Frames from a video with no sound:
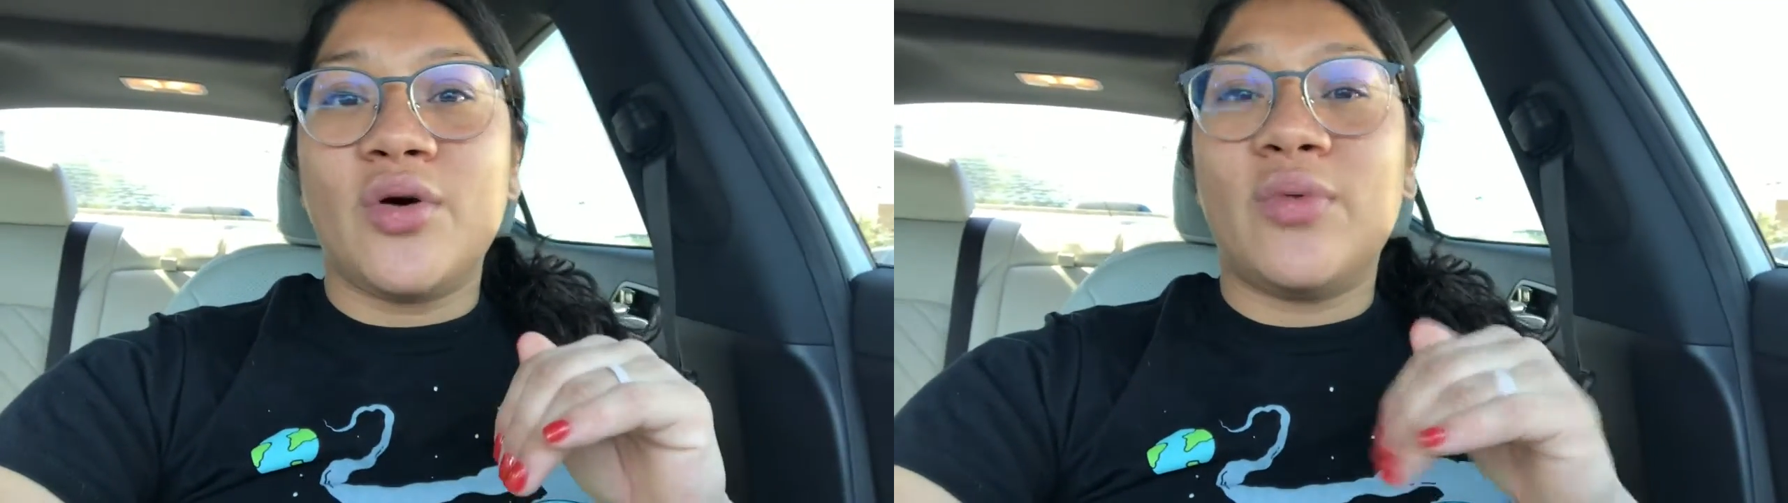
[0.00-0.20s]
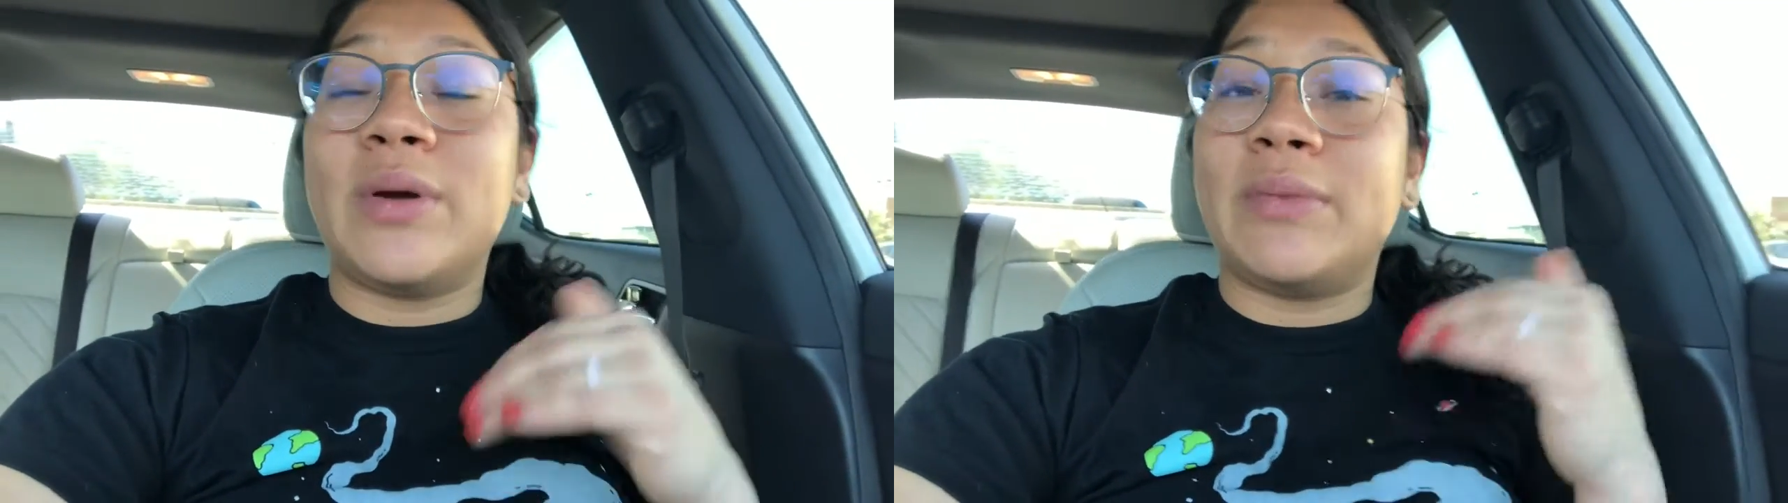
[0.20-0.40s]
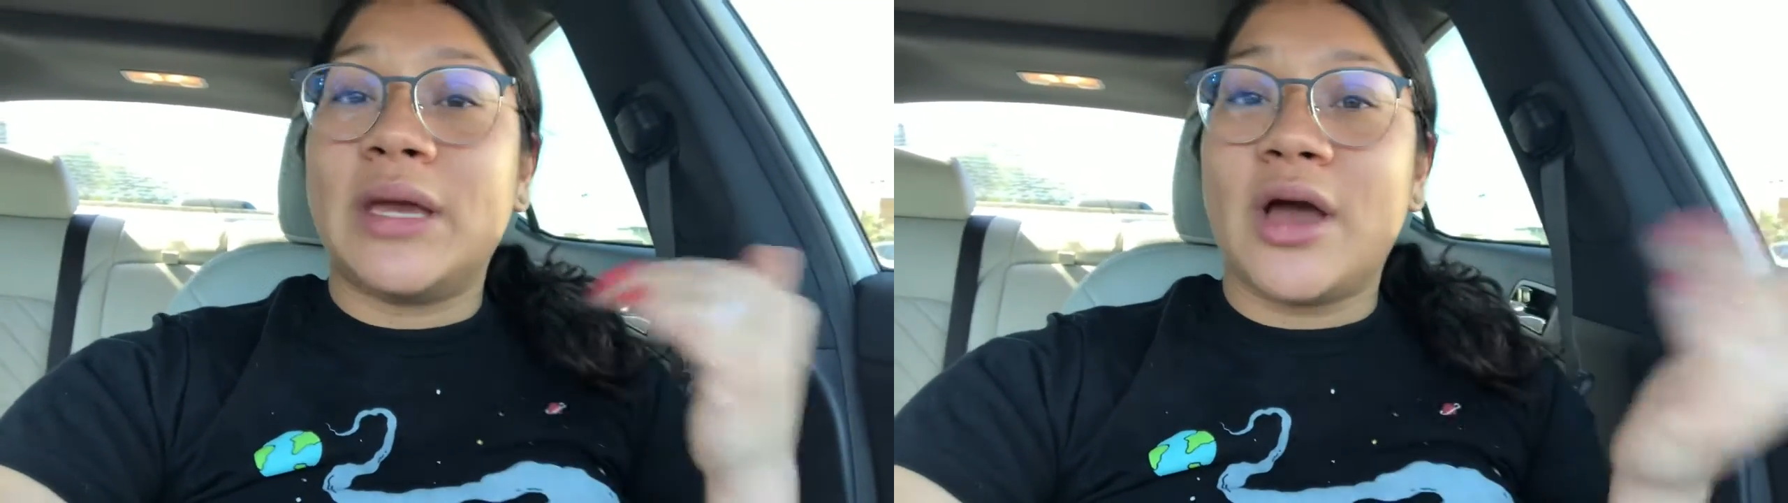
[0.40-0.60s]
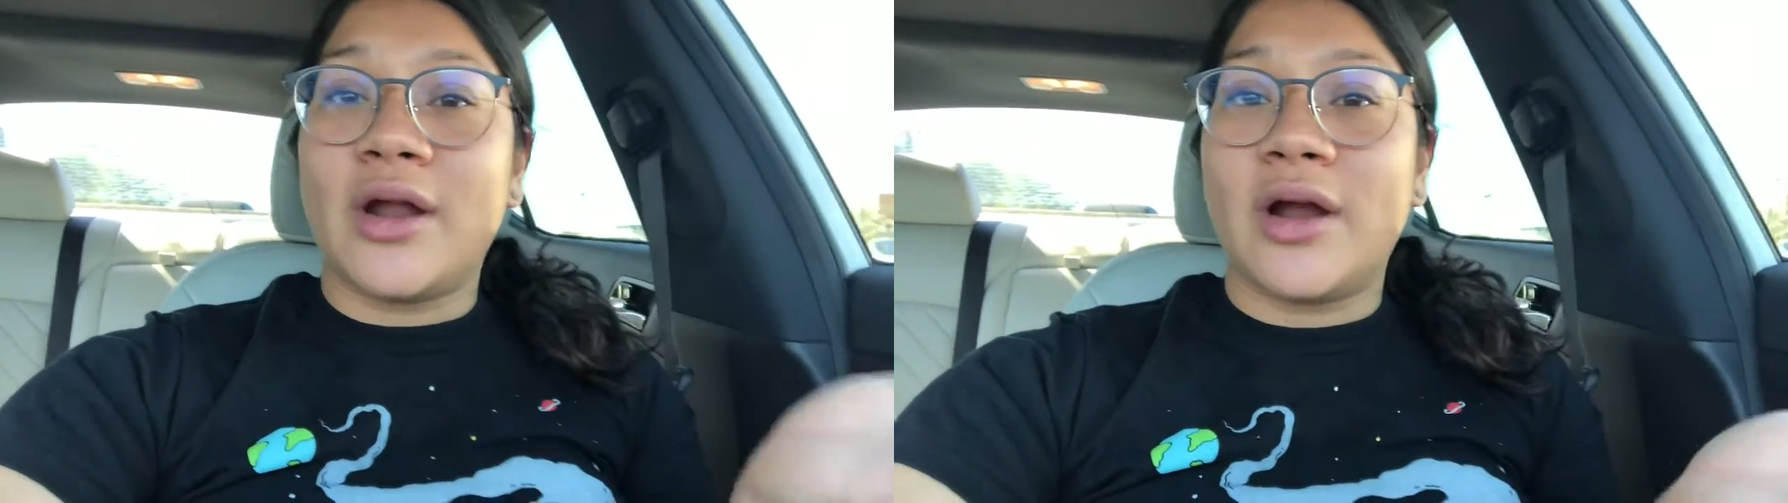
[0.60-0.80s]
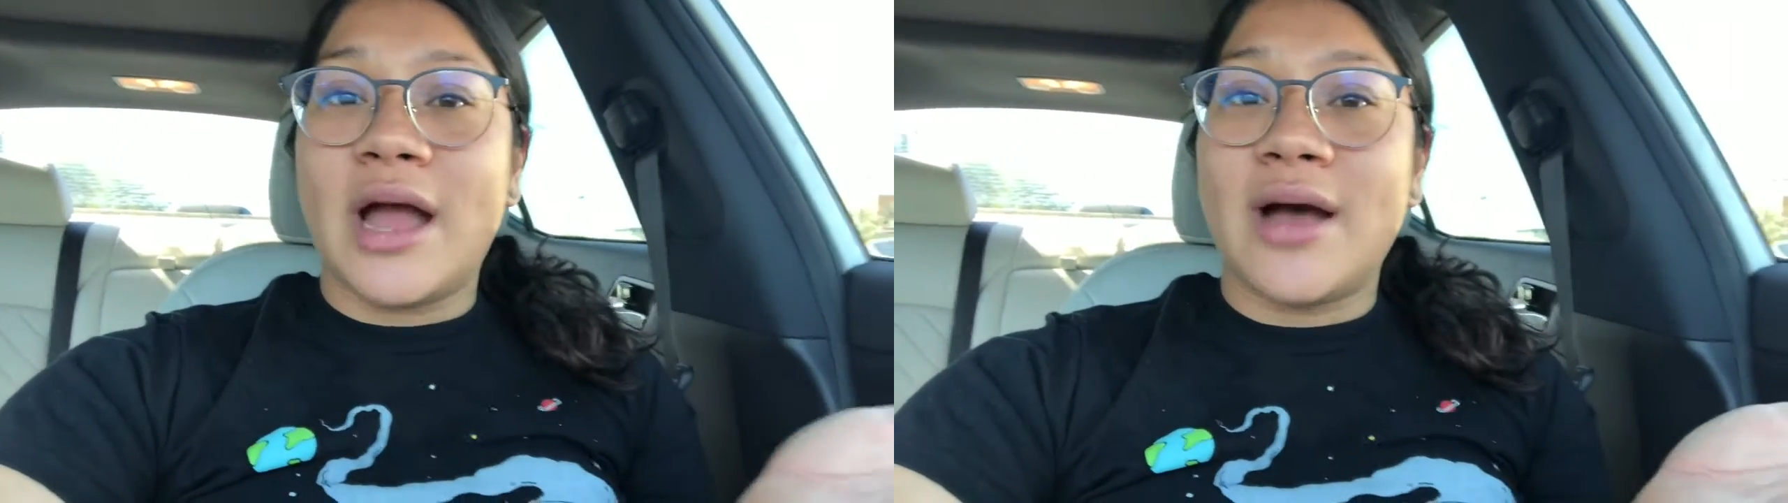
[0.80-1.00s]
when we got
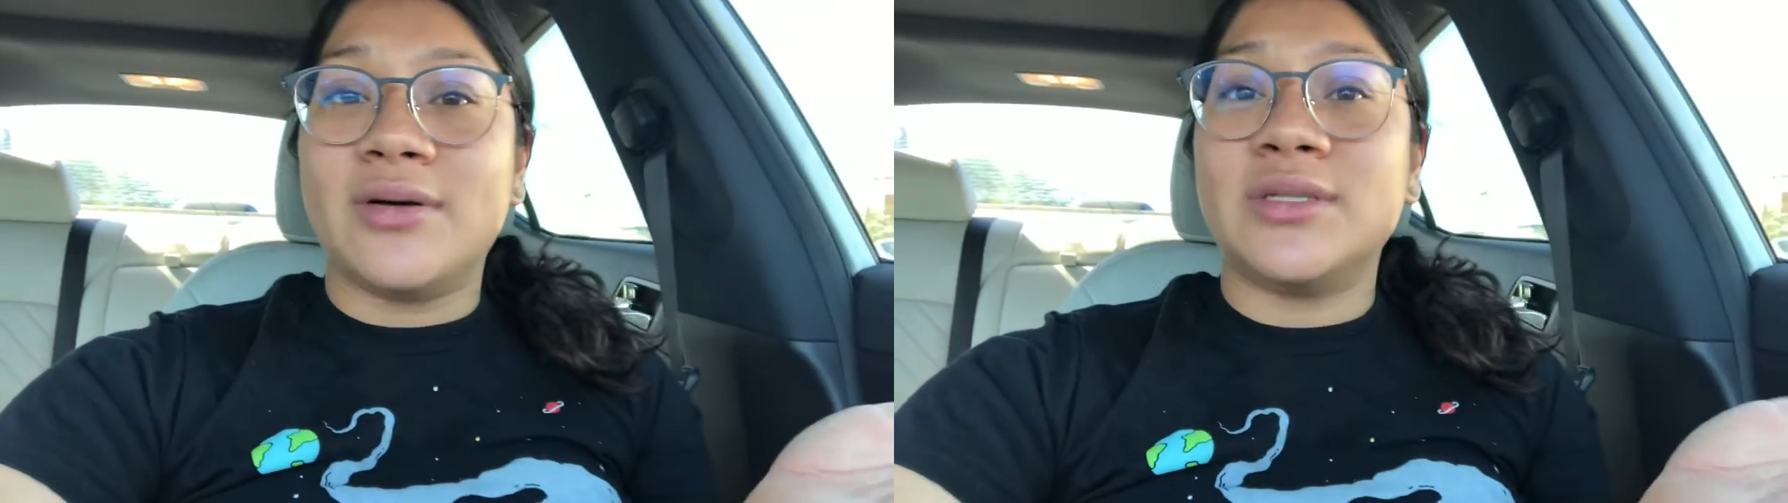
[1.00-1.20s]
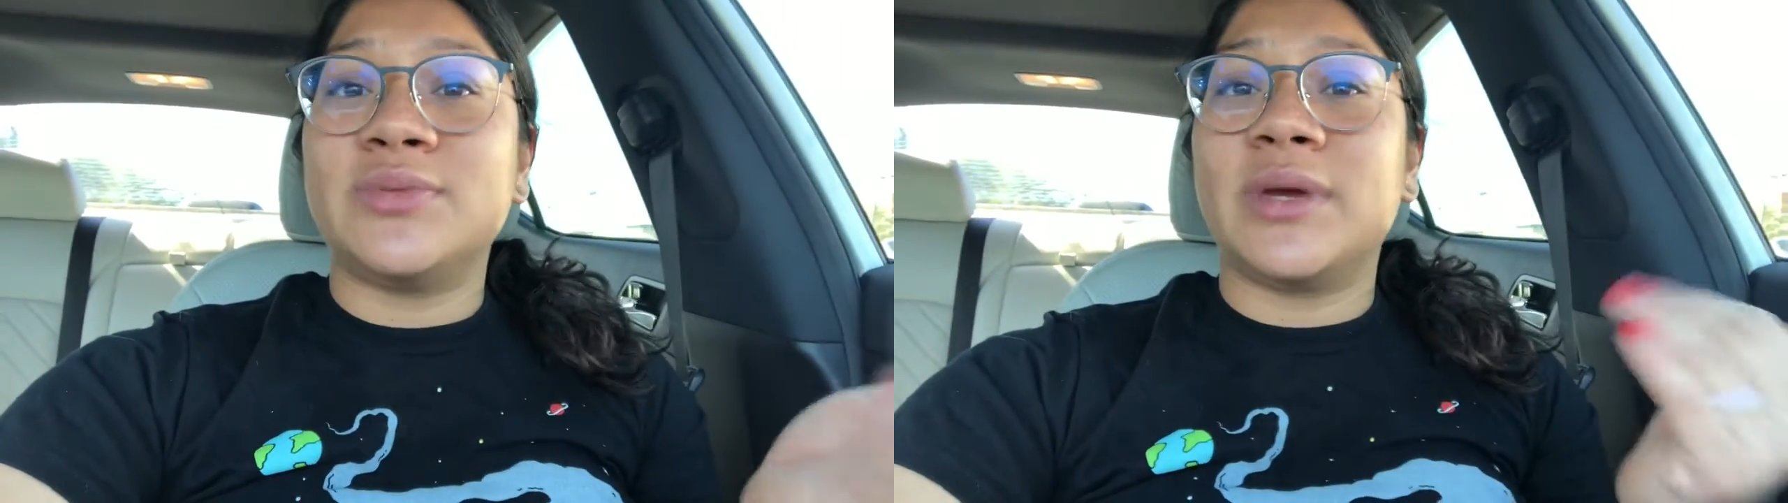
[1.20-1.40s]
our house,